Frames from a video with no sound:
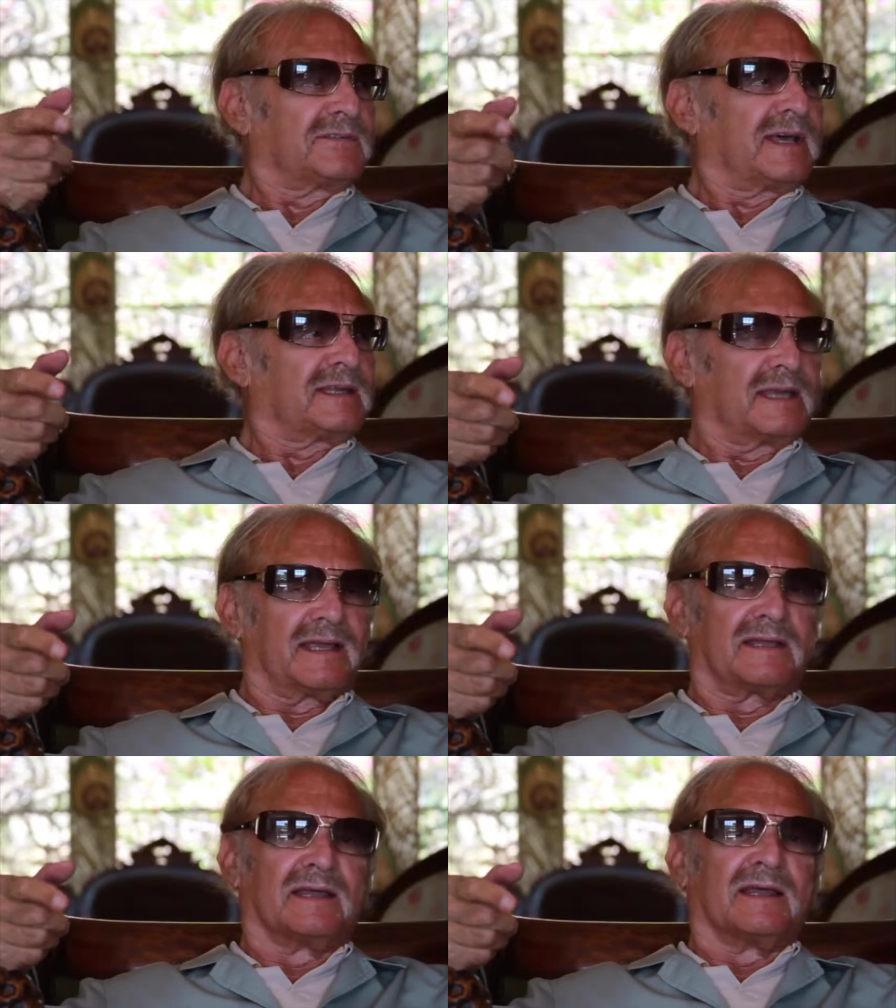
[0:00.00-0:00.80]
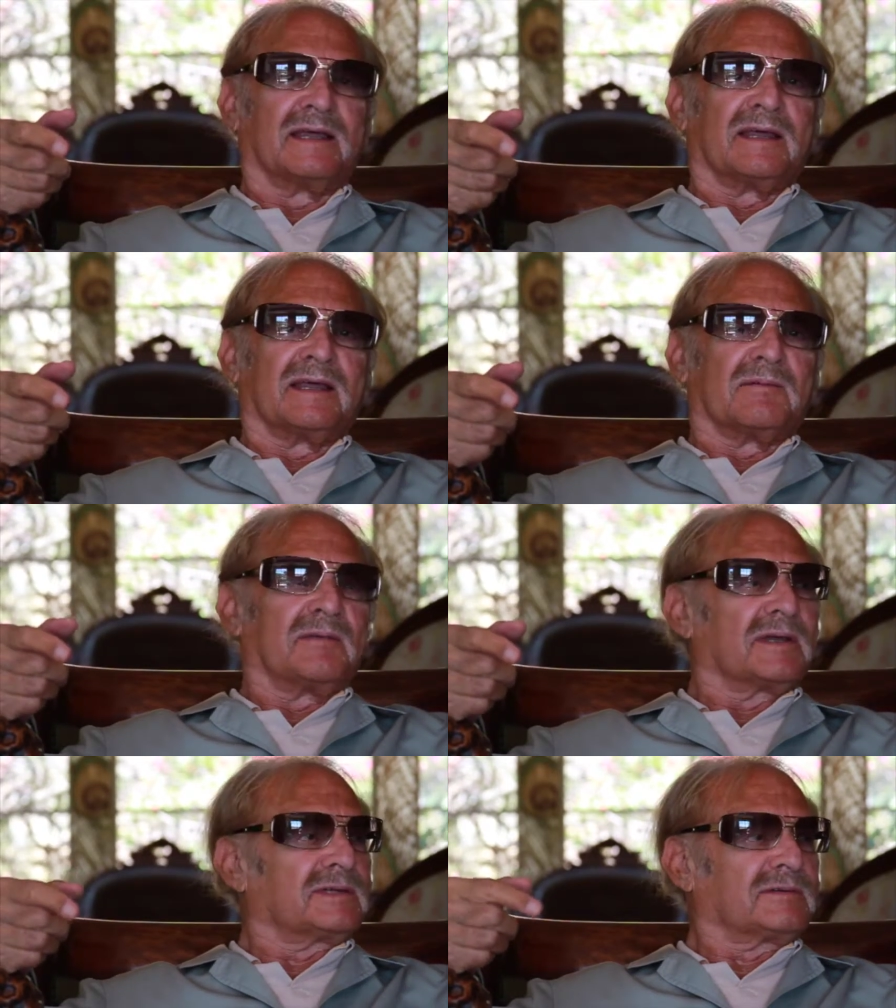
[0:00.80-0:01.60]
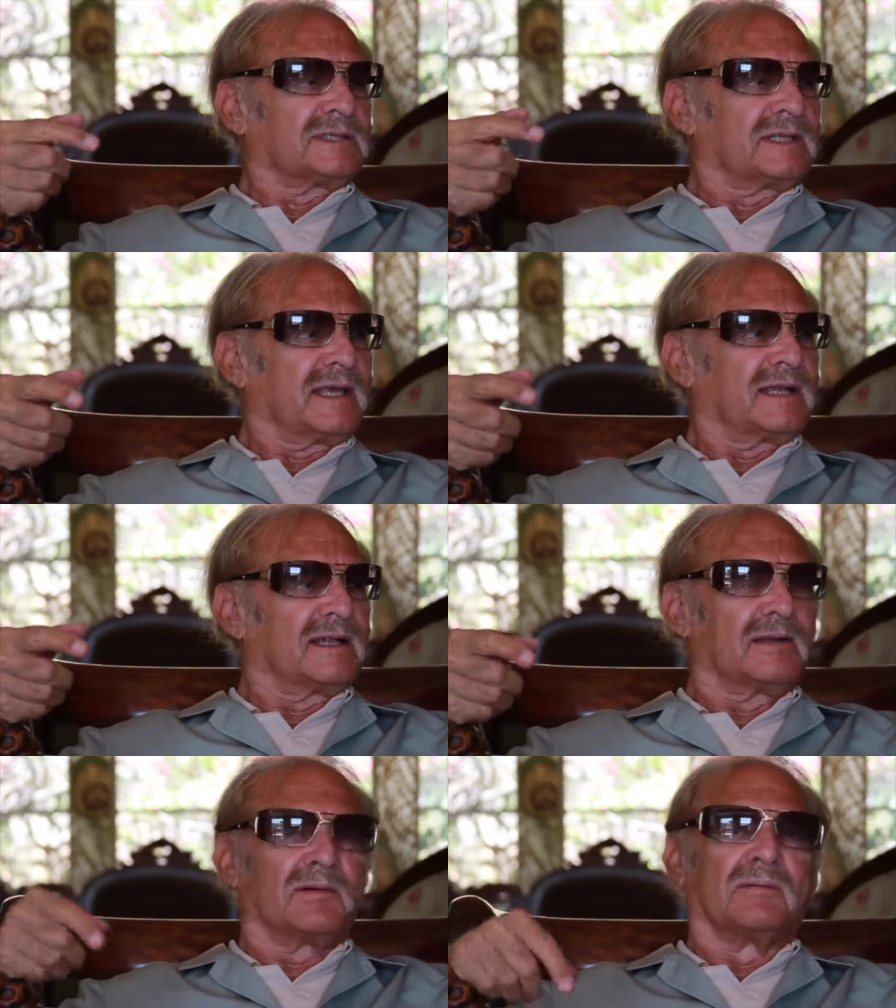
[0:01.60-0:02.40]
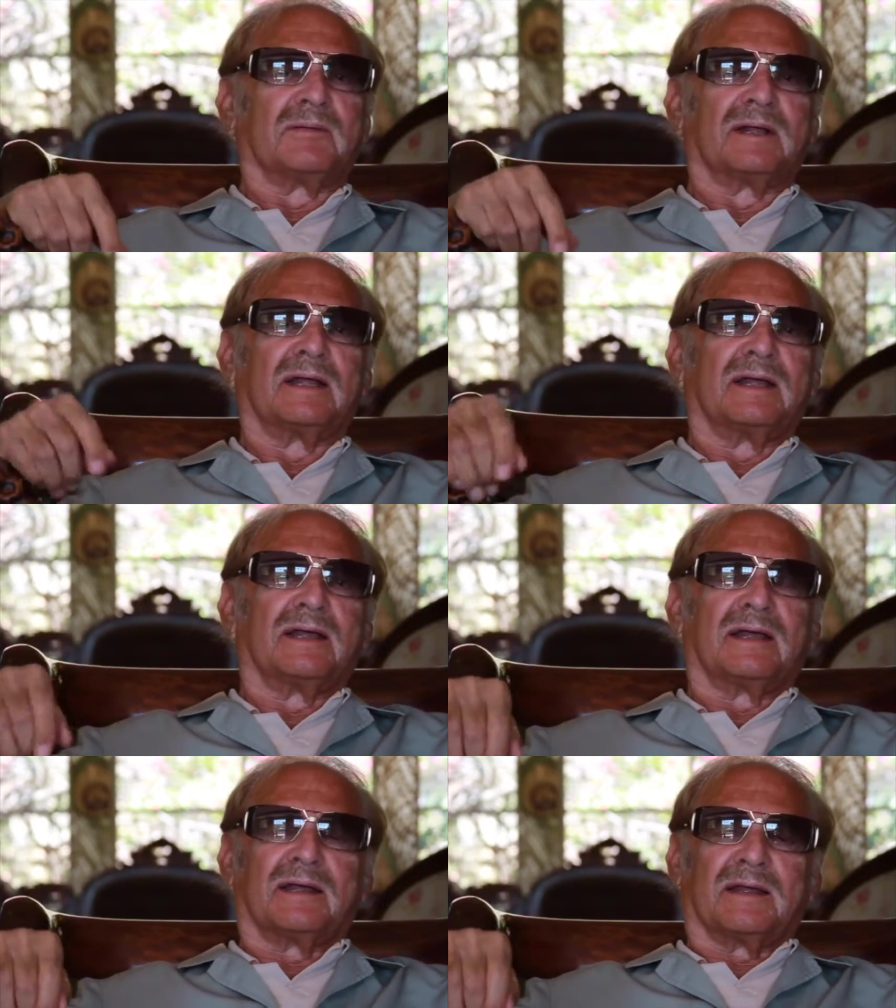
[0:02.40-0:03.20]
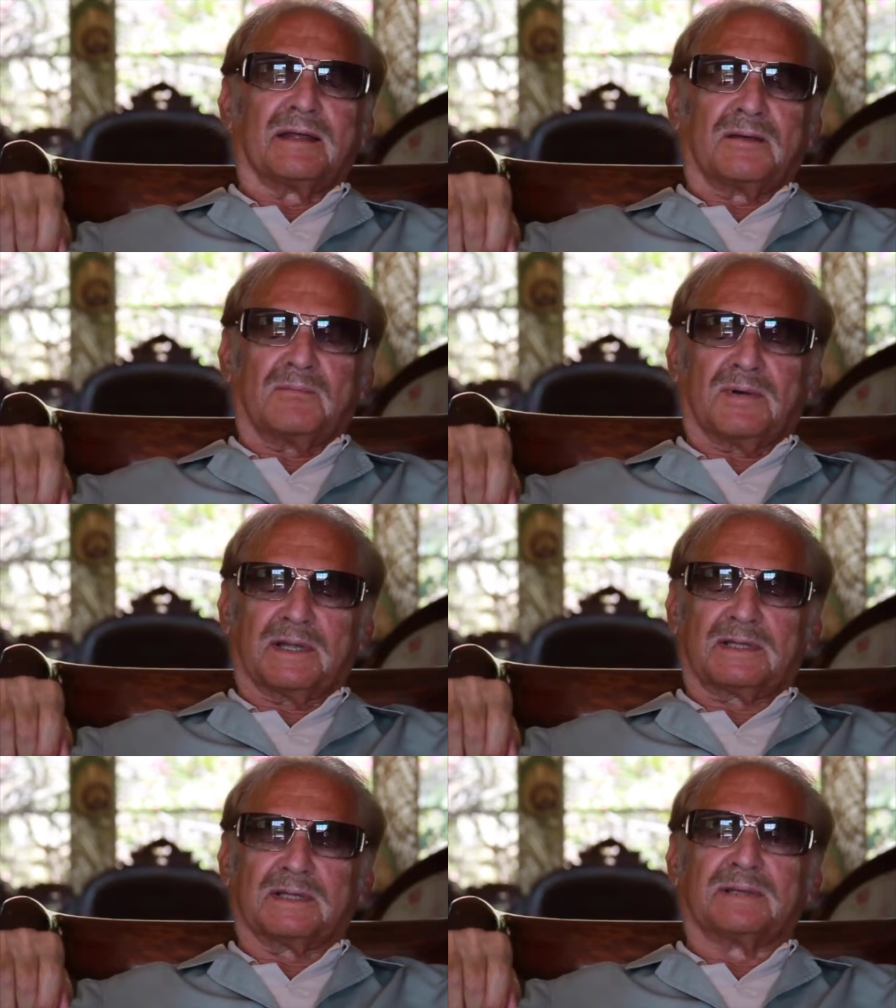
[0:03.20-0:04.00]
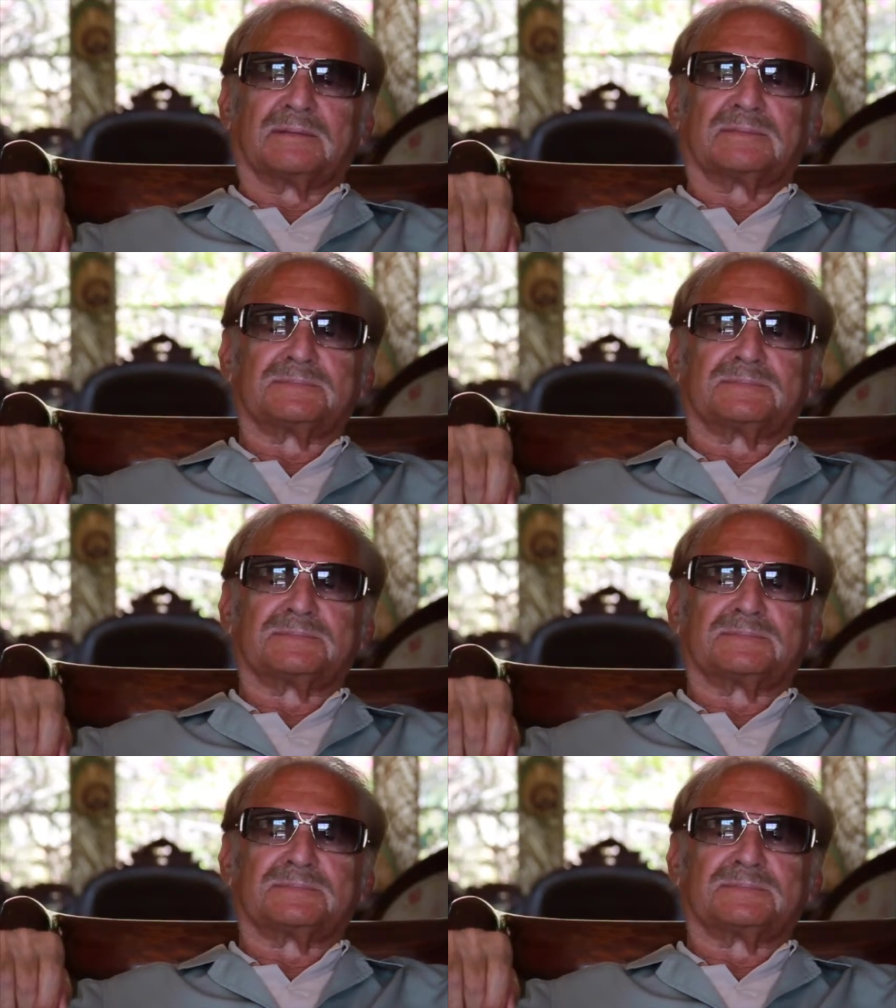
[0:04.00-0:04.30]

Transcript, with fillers: of that yet because it was in the editing room. But uh,